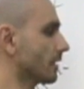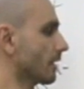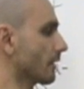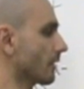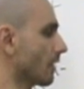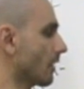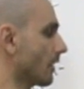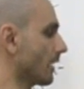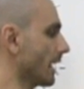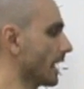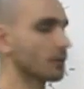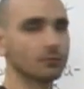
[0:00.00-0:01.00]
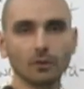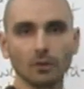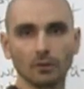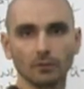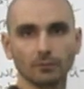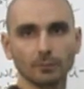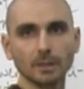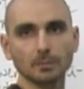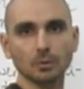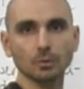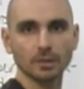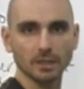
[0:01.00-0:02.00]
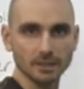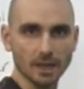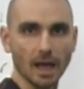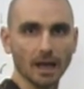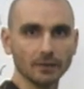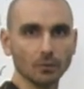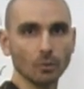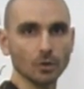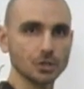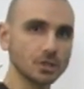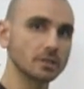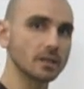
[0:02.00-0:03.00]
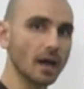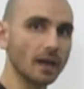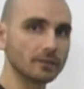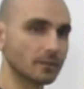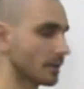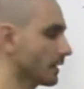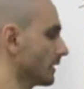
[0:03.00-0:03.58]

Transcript: there are a handful of people who cannot or should not,